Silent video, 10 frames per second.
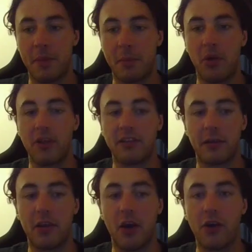the bot lane's
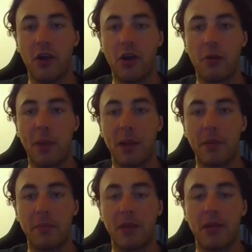like, go, go, go, ping,
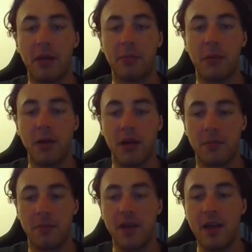ping, ping, come, come, come.